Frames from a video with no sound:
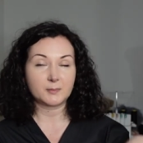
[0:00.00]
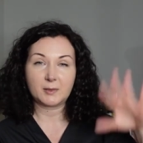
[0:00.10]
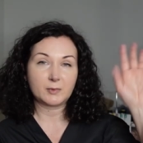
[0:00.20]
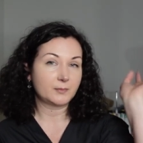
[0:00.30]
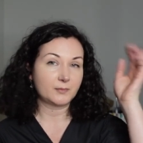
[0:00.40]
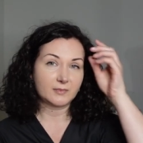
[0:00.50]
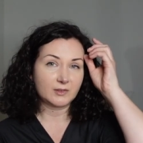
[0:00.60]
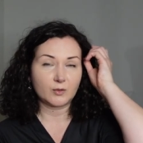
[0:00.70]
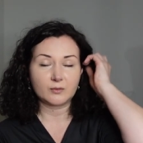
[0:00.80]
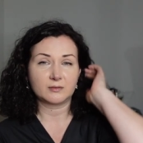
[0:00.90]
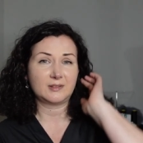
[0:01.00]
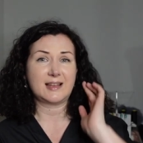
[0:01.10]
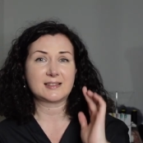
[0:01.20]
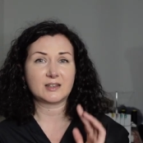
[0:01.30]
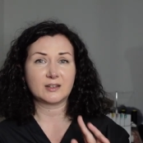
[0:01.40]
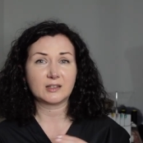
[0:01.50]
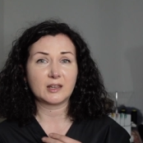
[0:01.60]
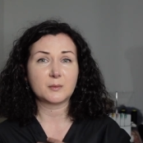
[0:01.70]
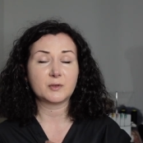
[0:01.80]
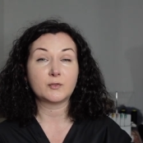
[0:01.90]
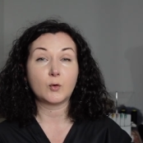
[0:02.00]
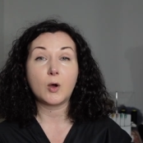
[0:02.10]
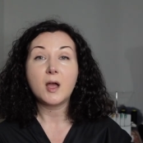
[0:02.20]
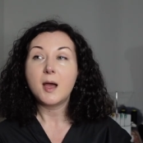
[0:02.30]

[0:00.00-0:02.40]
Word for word: maybe not last year, the year before,